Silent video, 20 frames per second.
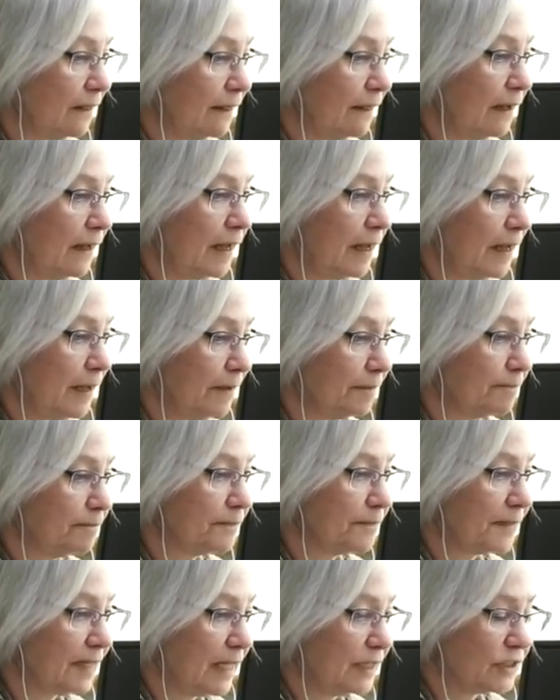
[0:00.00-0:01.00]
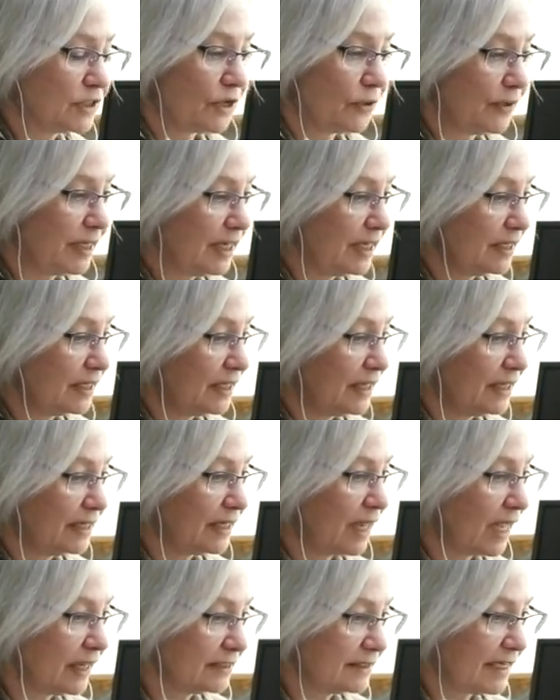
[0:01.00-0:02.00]
and so he
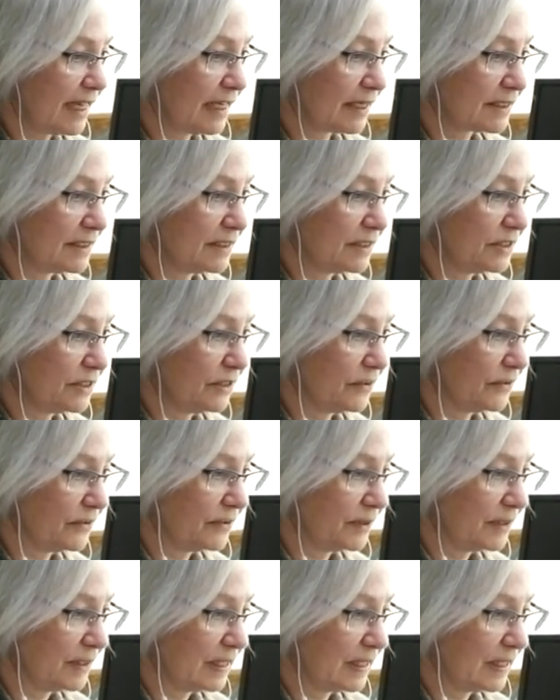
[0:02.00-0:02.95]
contacted you.